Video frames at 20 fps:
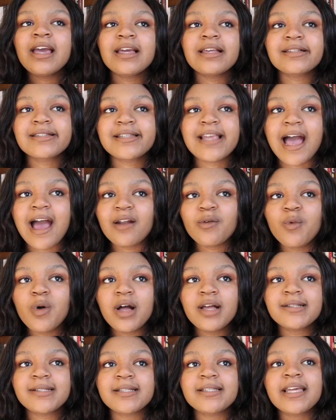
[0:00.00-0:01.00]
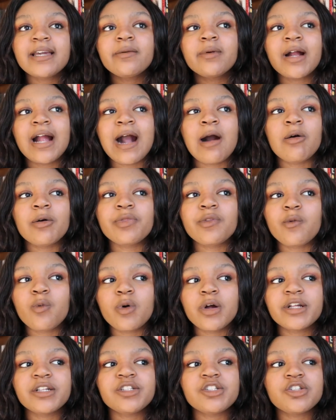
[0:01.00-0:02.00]
his dad was, and they were out in the
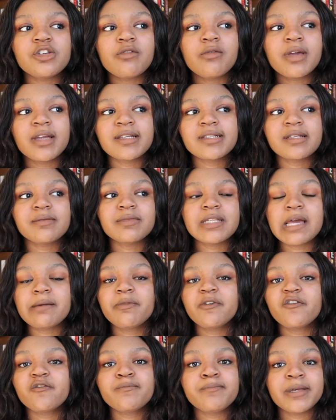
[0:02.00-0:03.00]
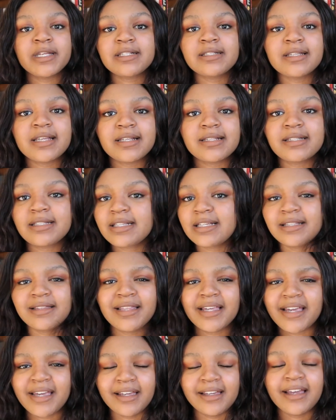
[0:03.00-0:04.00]
woods doing some type of businessy
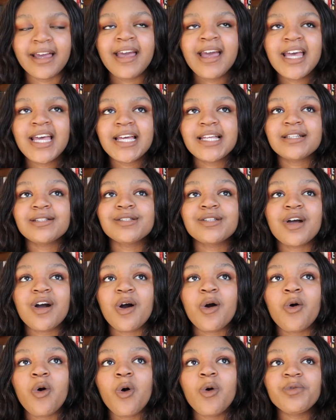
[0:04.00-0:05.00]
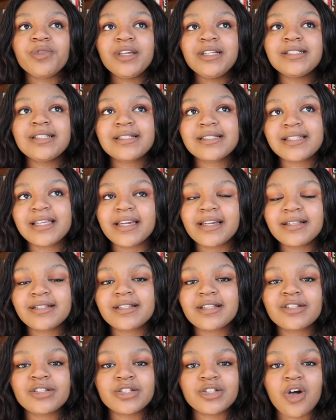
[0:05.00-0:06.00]
thing. And so only
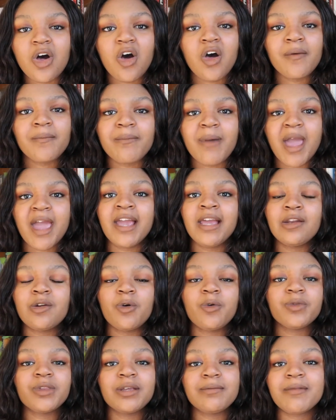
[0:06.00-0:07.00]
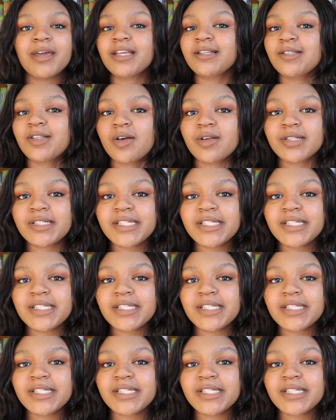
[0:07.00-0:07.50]
Styx saw May, and only May saw